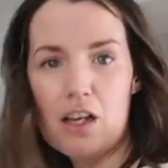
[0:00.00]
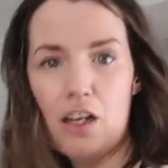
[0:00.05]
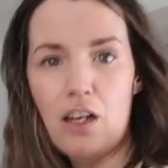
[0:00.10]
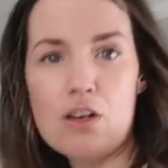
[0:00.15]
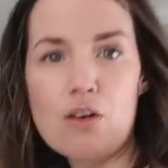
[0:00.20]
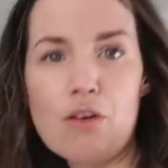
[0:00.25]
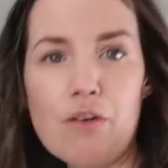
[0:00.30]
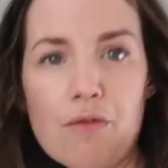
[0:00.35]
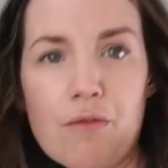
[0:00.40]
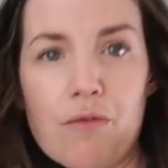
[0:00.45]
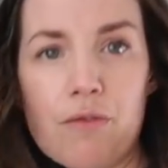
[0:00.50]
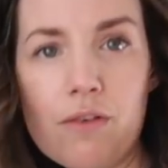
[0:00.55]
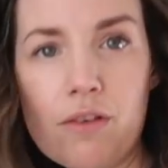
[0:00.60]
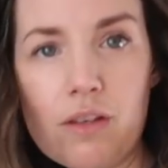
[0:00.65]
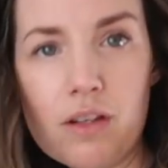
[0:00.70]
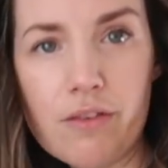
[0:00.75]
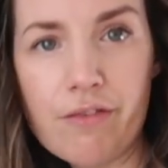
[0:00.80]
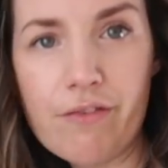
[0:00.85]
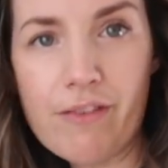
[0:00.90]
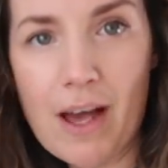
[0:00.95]
a lot of
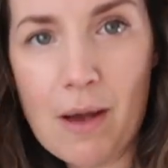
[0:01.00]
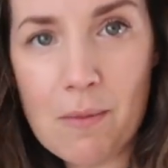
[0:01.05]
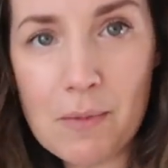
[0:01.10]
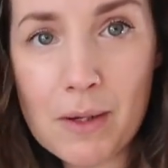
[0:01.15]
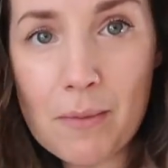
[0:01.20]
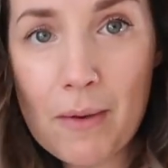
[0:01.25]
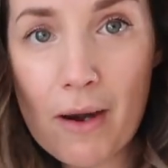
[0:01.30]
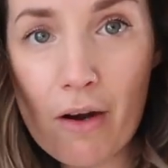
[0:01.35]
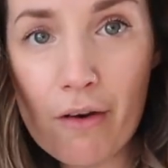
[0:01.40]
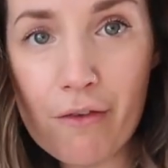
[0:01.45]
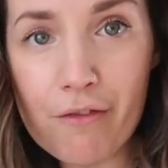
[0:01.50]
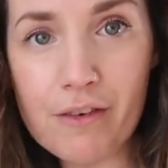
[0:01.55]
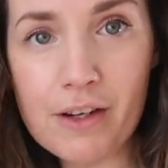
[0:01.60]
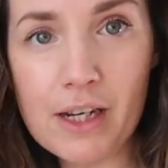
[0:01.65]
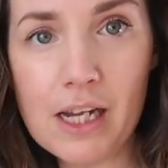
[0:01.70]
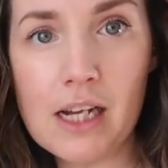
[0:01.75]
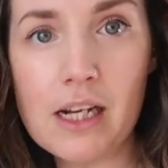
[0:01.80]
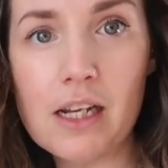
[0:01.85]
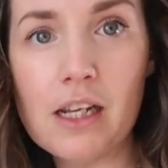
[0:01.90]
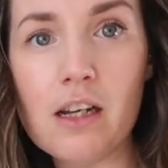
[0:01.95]
family
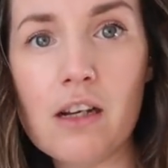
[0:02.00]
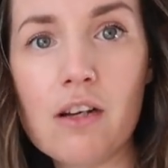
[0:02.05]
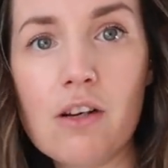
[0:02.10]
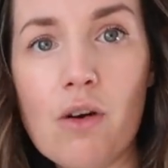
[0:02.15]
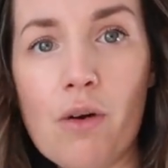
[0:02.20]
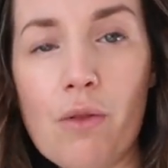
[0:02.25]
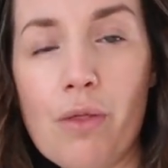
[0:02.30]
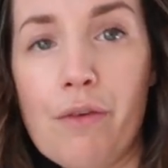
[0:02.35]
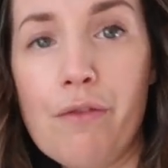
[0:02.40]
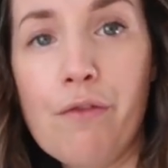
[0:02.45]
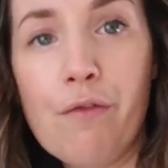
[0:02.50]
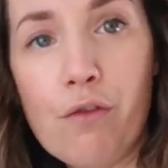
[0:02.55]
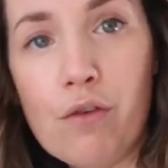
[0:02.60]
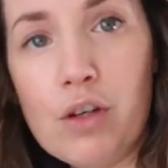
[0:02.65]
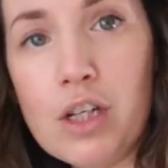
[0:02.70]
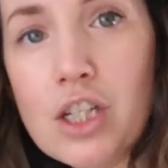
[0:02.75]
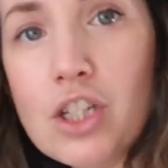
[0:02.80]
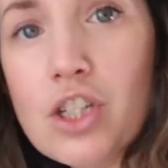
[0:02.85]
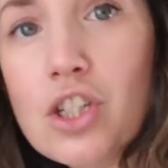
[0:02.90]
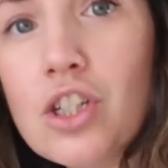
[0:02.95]
paraphernalia on the
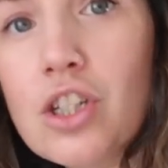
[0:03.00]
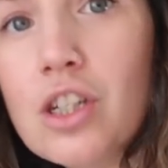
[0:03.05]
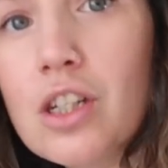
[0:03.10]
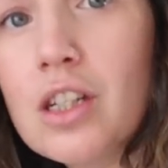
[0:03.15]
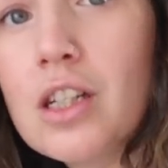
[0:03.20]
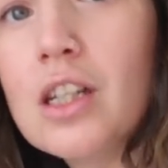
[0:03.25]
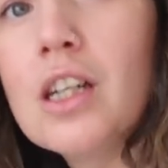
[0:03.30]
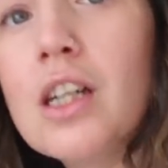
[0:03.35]
fridge.